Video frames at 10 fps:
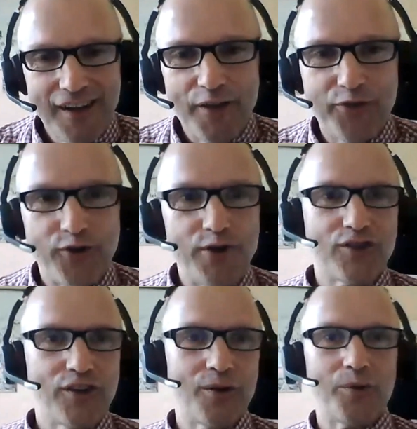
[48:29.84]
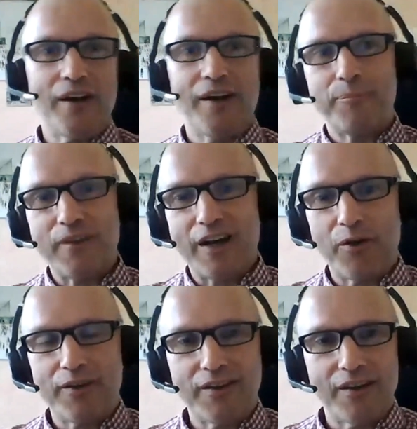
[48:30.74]
through to
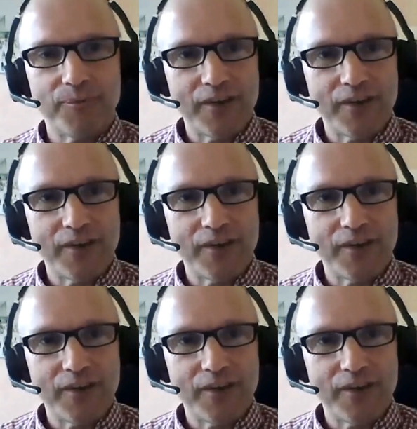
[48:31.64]
the